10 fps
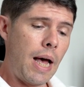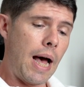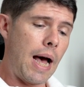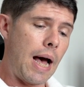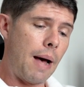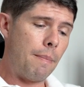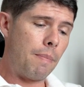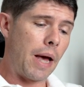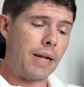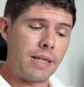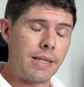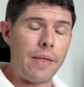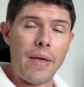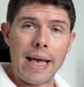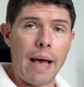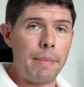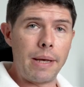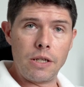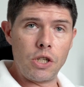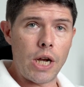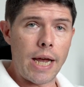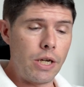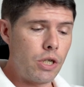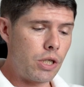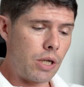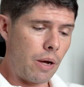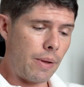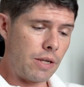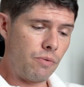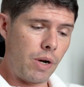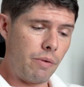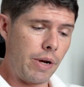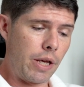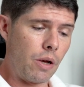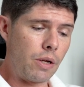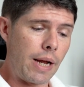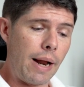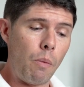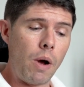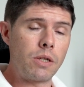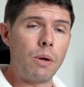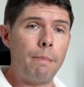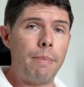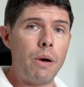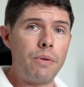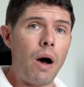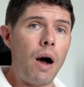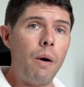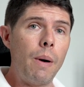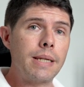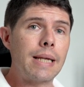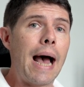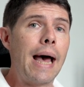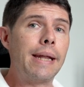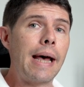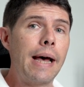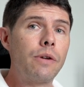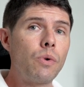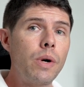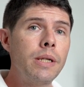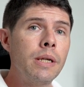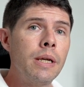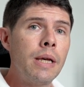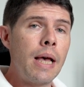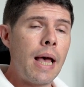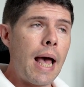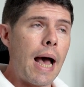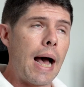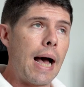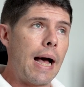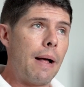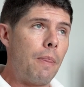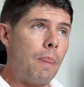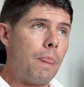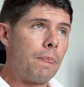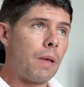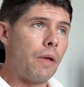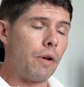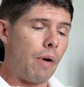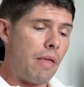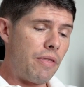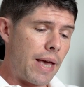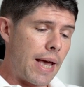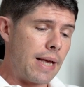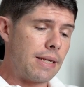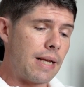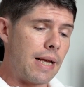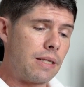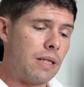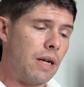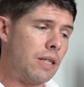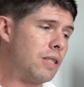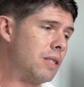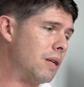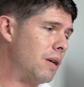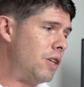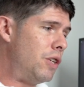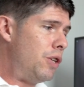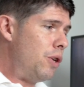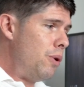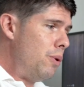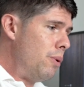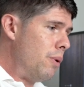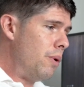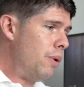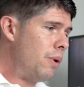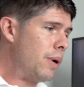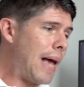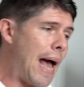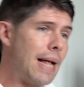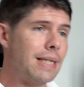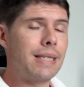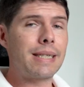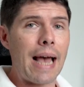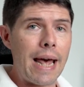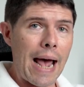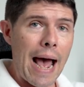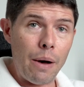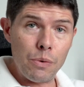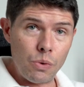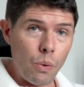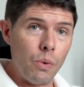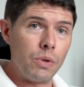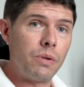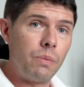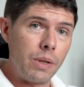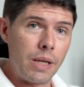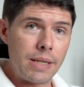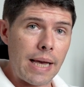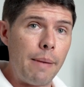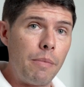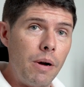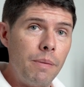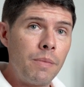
And as I said, that can be interchanged, so that's really, really good. And it works on both iOS and Android. The great thing is that you can scan outdoors with this camera,